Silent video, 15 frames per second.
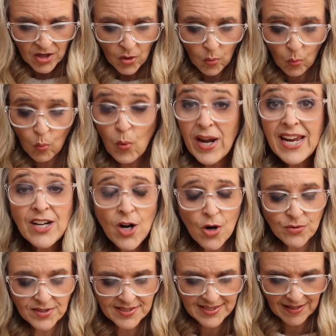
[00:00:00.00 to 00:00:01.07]
We
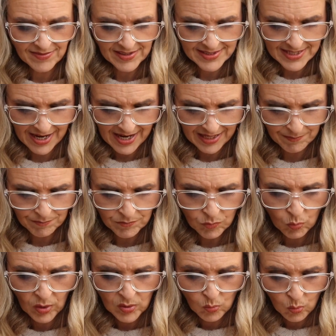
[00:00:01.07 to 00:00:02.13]
don't set the
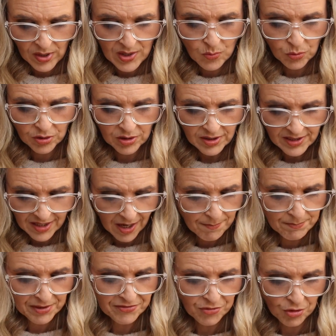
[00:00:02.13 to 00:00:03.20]
time when we will come
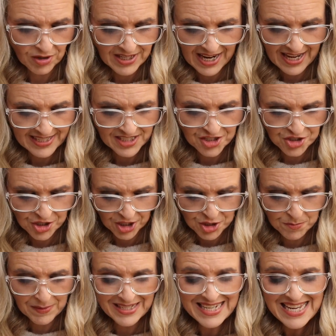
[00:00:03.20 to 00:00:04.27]
before God in
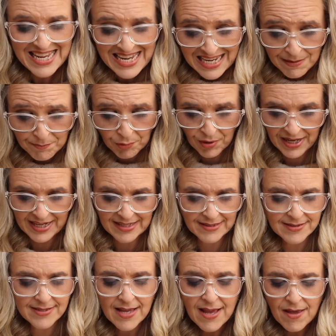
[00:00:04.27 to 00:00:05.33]
judgment. He
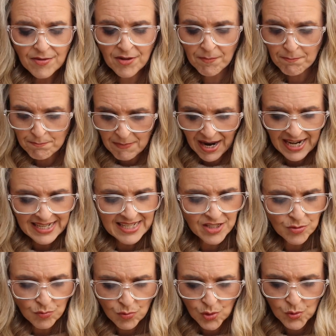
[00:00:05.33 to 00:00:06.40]
brings the mighty
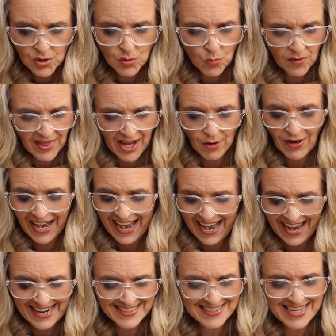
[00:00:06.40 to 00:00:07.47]
to ruin without
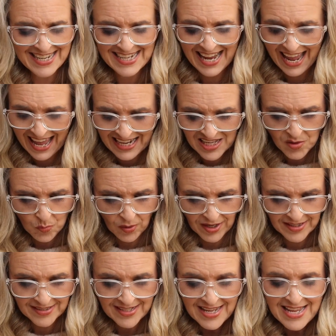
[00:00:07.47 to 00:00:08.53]
asking
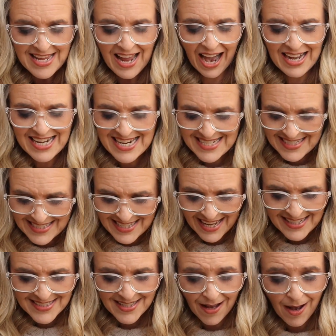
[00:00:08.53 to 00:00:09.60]
anyone, and he
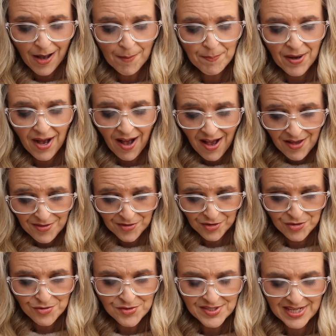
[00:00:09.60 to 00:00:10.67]
sets up
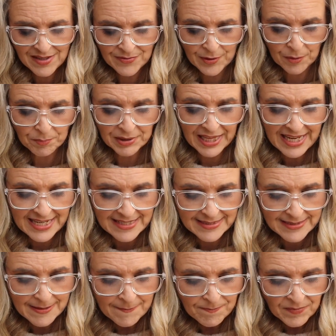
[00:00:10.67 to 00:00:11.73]
others in their
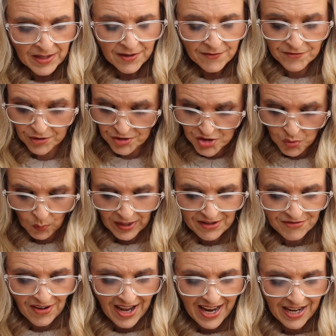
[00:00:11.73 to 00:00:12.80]
place." Verse
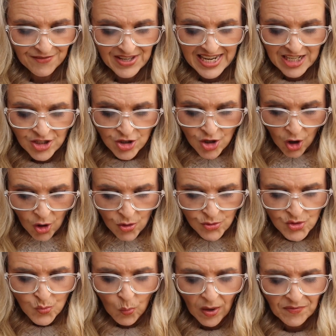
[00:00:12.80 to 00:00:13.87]
25, "He
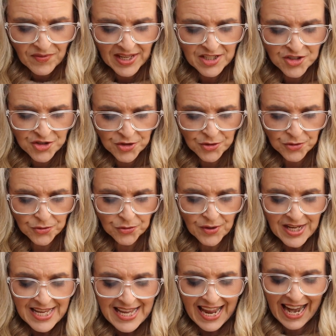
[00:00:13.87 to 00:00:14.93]
knows what they do,
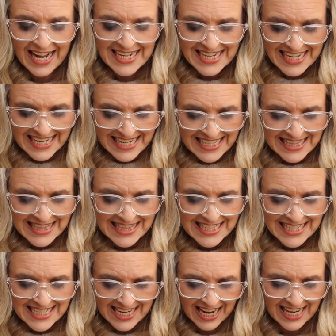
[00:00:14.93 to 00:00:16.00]
and in the
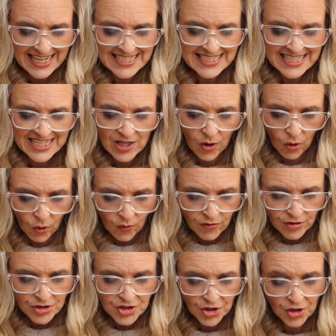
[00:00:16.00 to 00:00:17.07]
night he
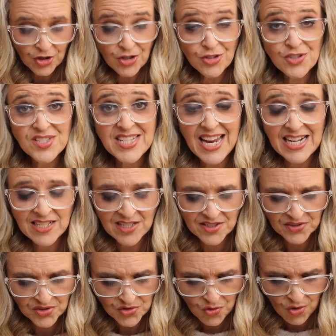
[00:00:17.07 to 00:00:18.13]
overturns and
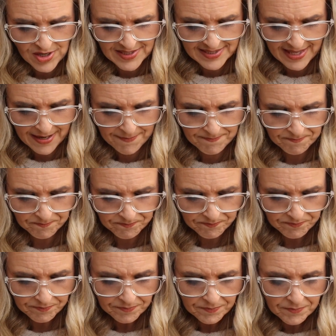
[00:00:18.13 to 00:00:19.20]
destroys them.
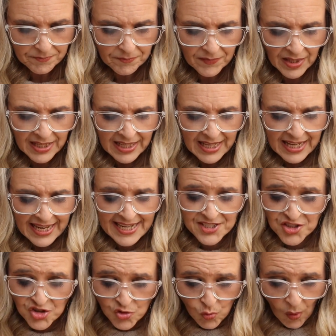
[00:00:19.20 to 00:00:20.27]
He
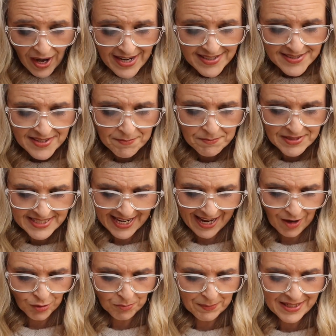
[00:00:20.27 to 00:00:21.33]
strikes them
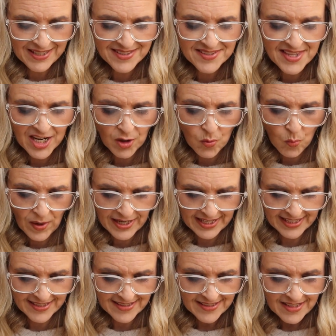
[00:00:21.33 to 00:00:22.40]
down because they are
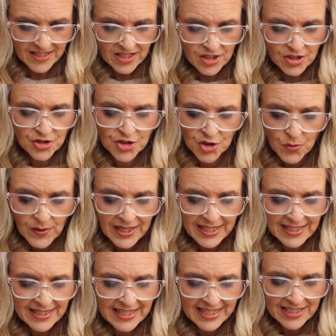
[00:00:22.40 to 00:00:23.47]
wicked,
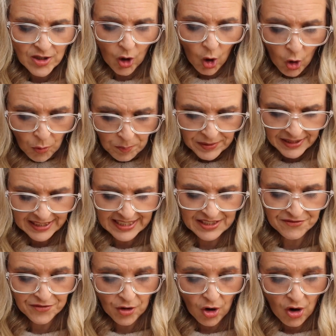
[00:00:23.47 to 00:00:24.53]
doing it
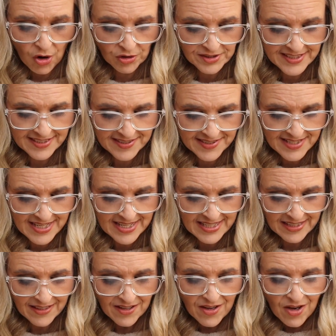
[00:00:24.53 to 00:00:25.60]
openly for all to
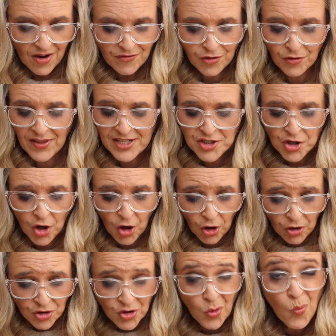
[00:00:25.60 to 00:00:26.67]
see. For they
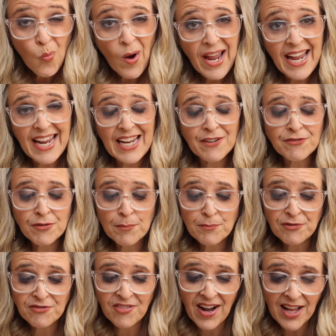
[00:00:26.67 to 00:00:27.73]
turned away from
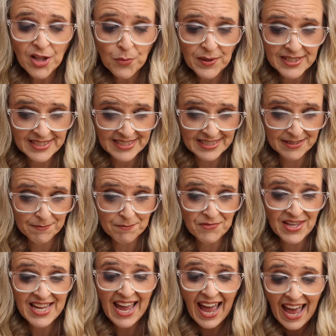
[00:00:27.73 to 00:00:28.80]
following him.
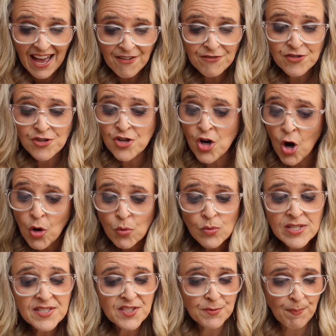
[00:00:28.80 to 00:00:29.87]
They have no
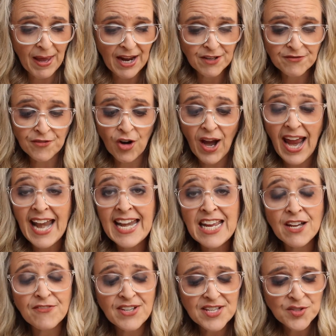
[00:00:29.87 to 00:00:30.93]
respect for any
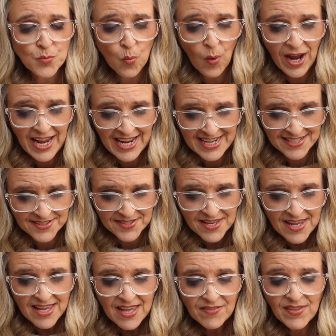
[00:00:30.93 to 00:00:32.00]
of his ways.
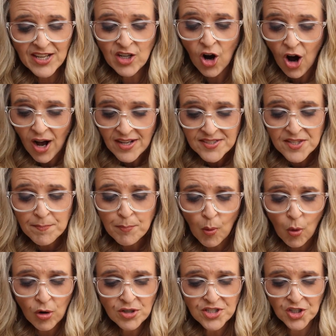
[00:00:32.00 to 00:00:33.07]
They cause the
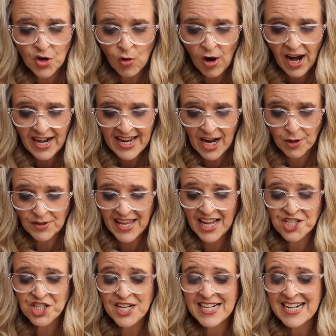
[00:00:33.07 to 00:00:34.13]
poor to cry out,
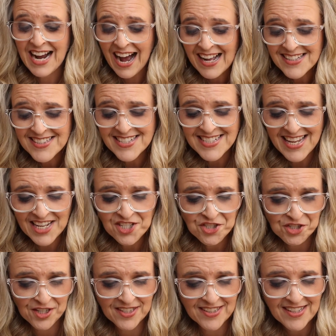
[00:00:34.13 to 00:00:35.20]
catching God's
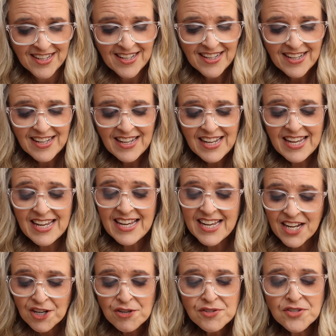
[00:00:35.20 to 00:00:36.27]
attention. He
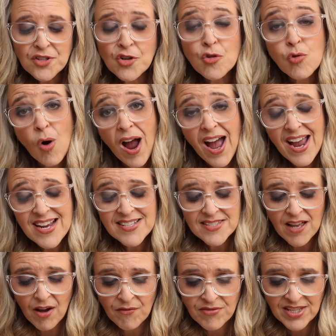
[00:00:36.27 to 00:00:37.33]
hears the cries
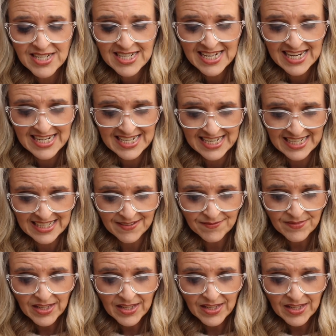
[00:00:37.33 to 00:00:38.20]
of the needy.